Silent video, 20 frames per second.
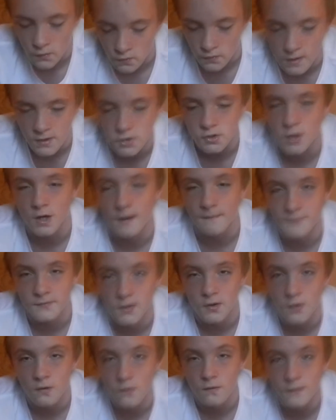great
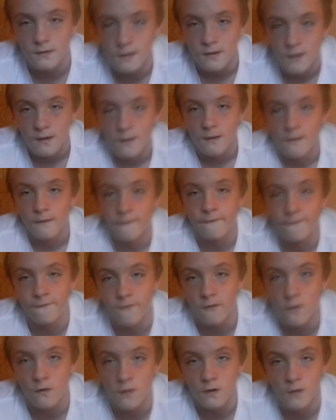job, dude,
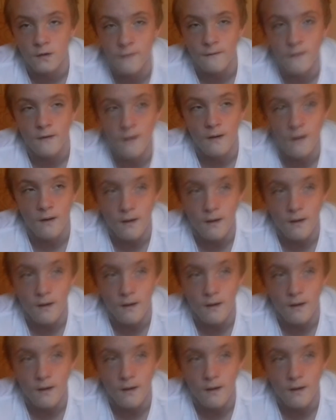for